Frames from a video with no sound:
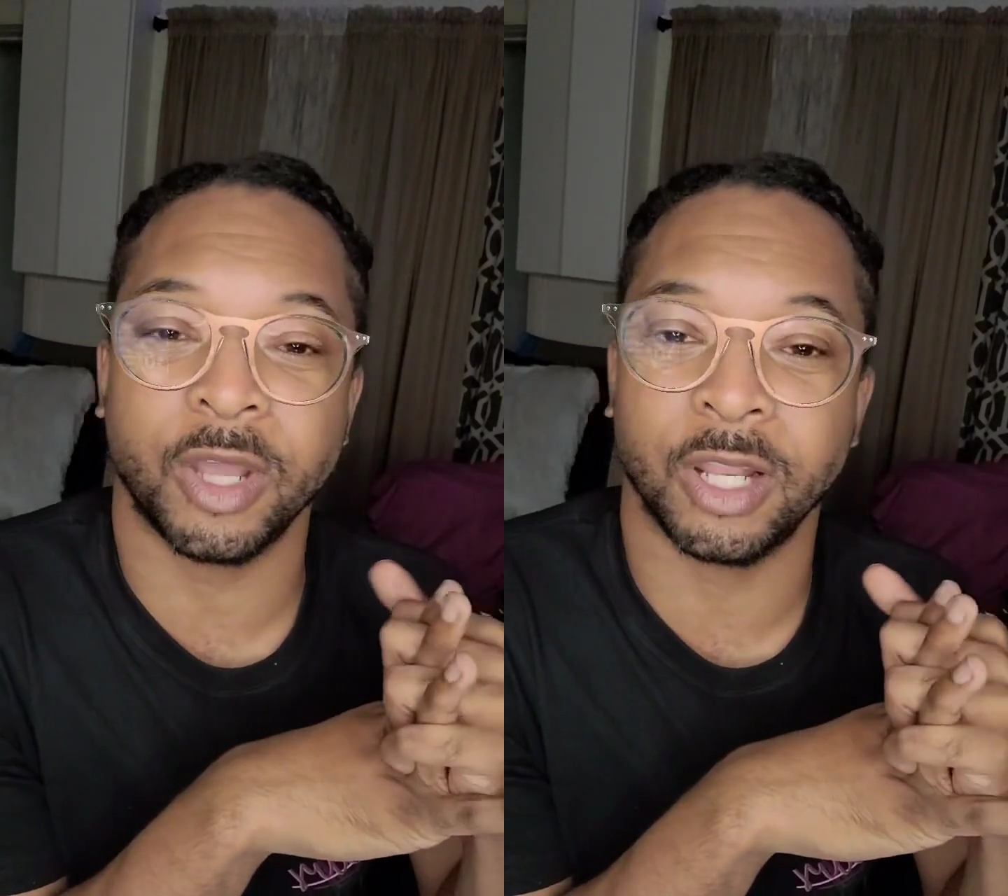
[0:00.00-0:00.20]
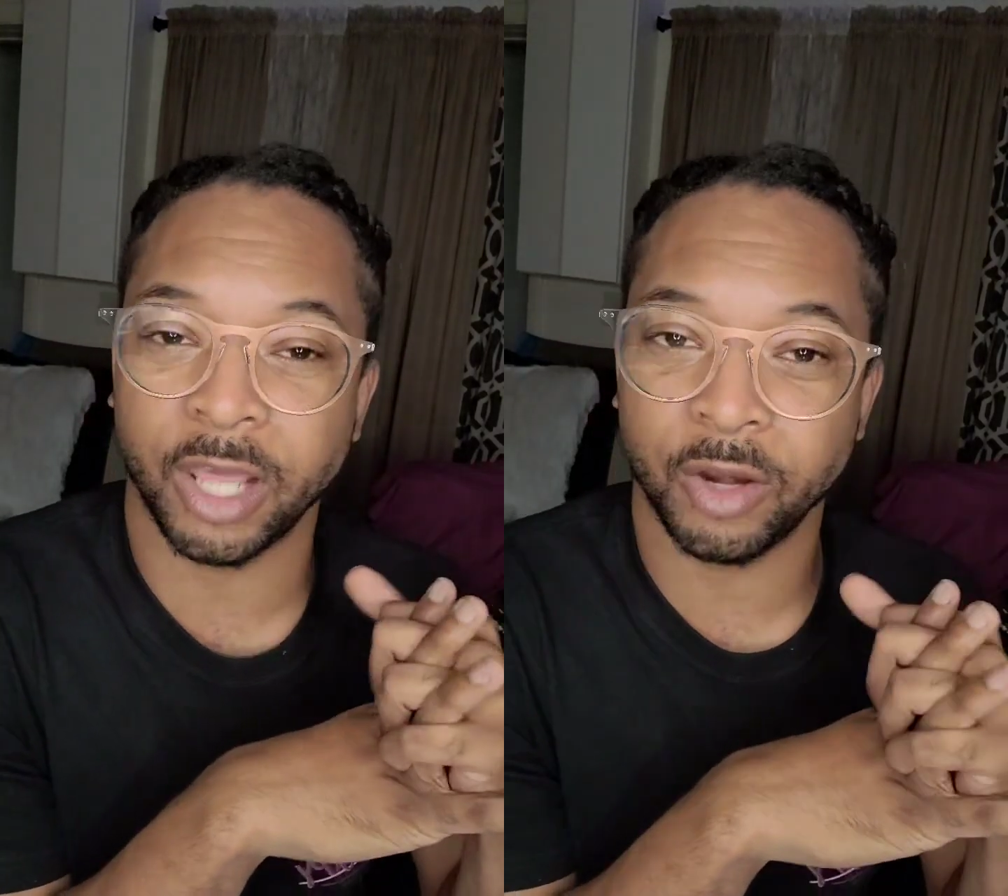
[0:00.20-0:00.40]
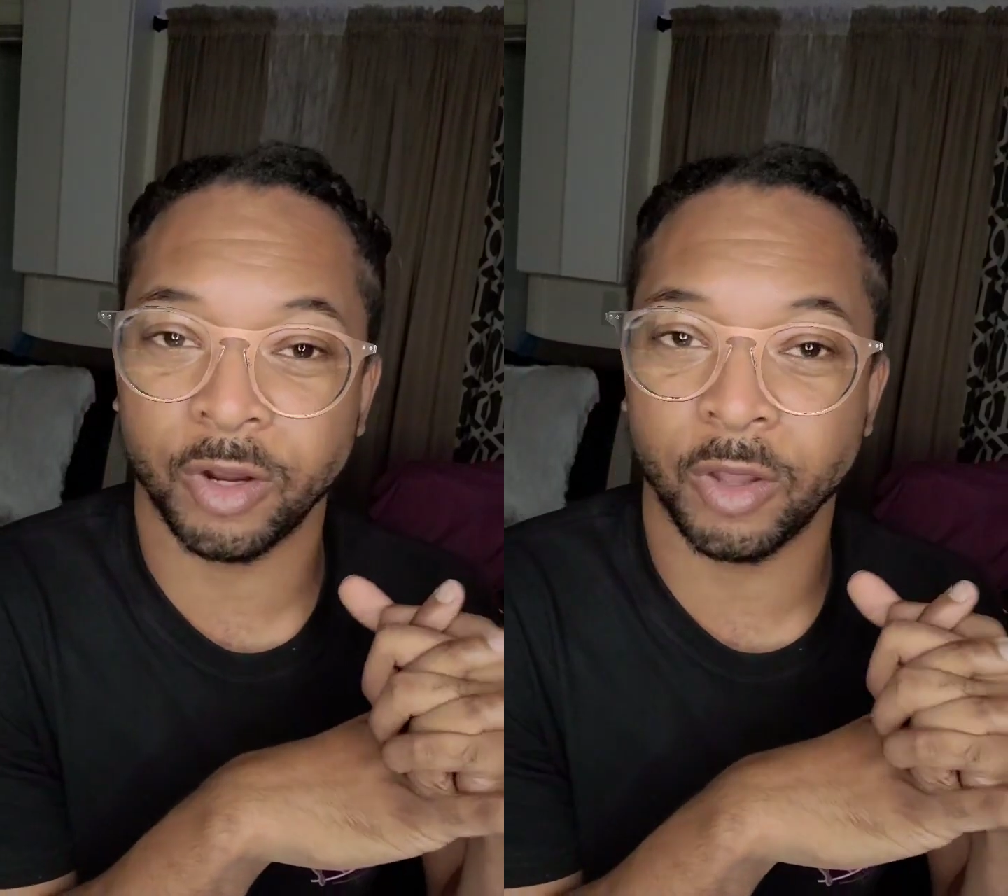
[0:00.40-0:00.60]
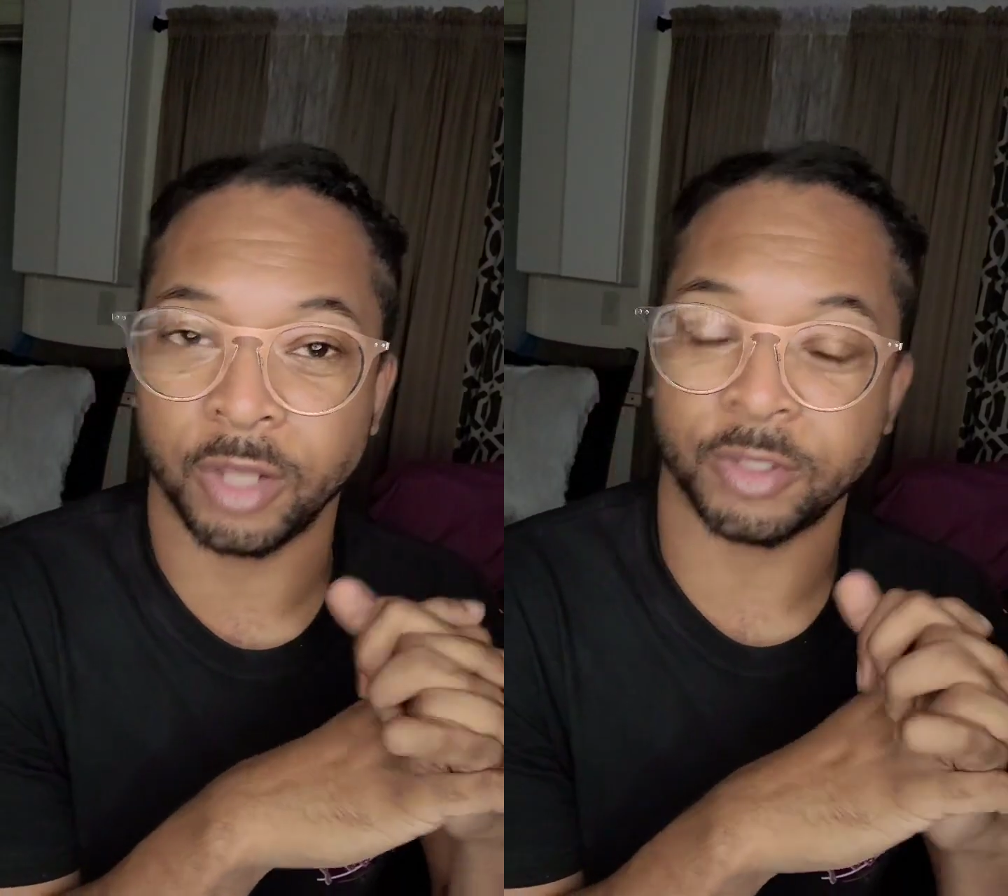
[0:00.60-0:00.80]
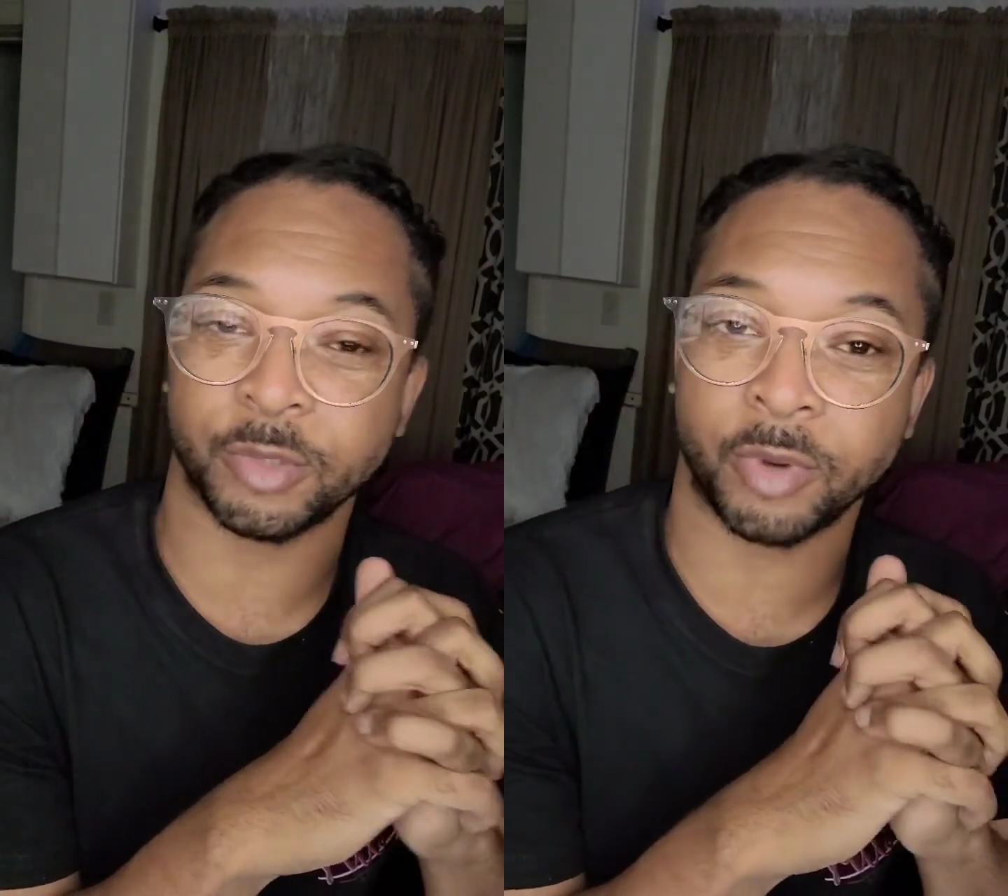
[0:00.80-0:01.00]
and let her know
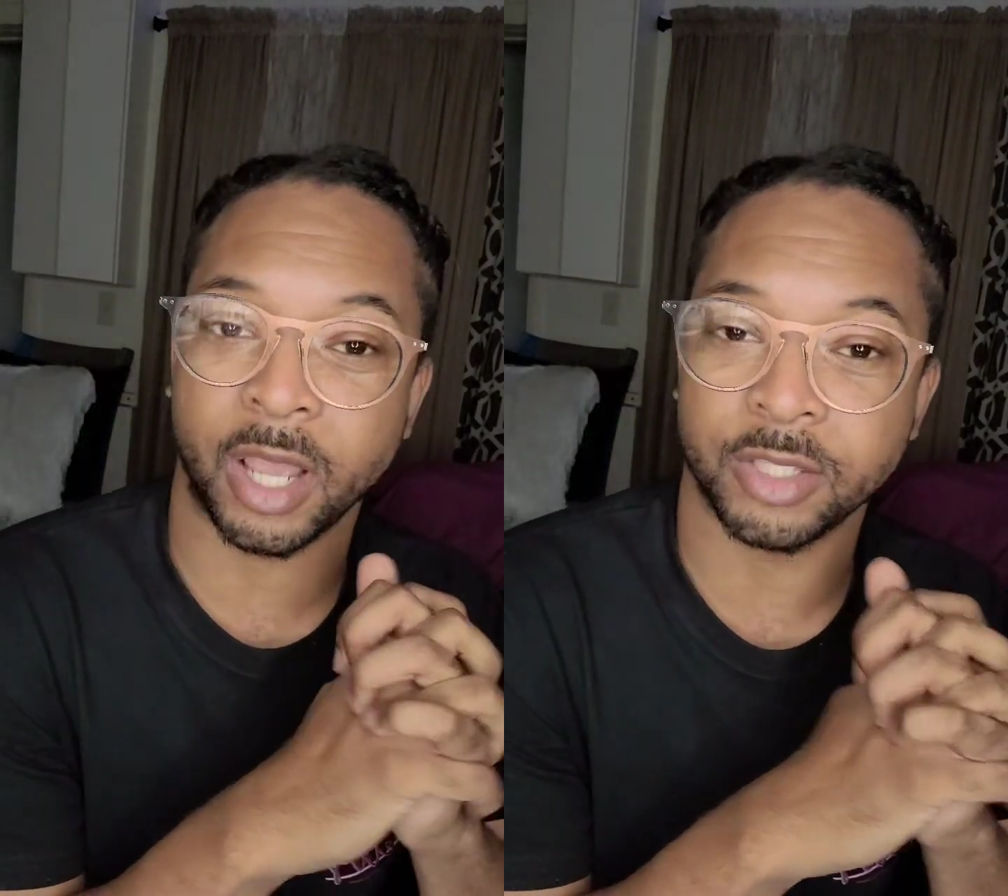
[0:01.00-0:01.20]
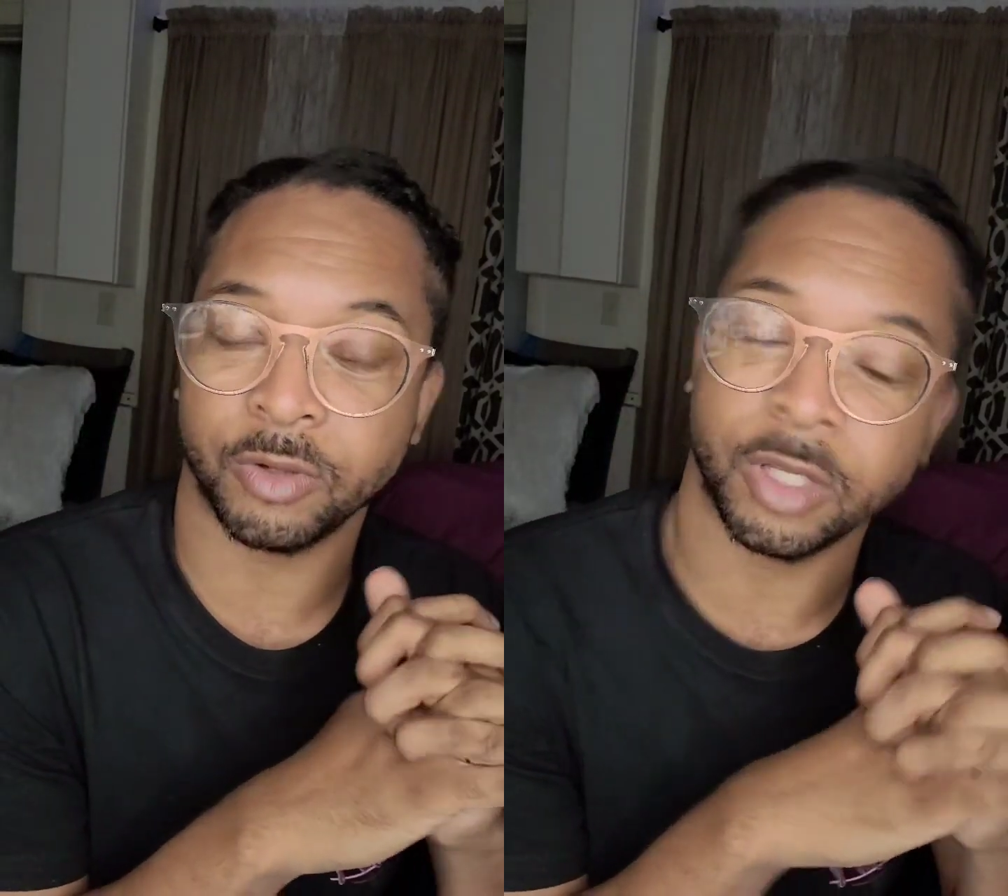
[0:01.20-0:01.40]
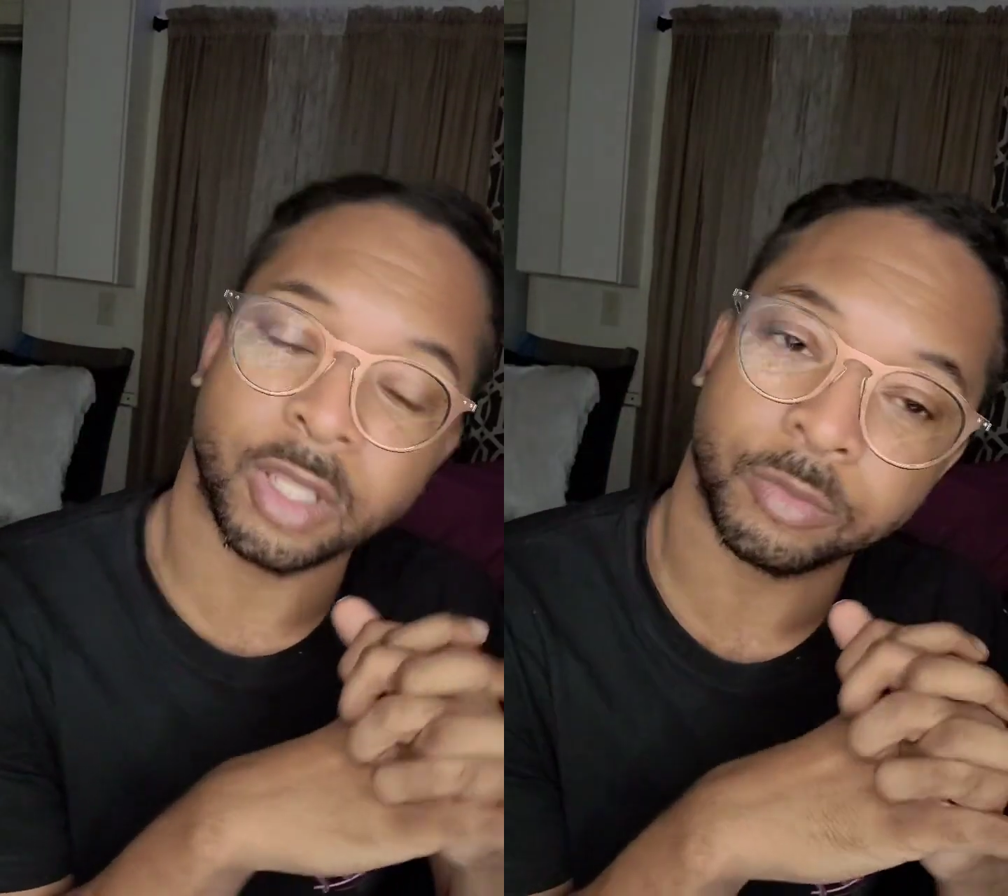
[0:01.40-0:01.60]
and surprised her. And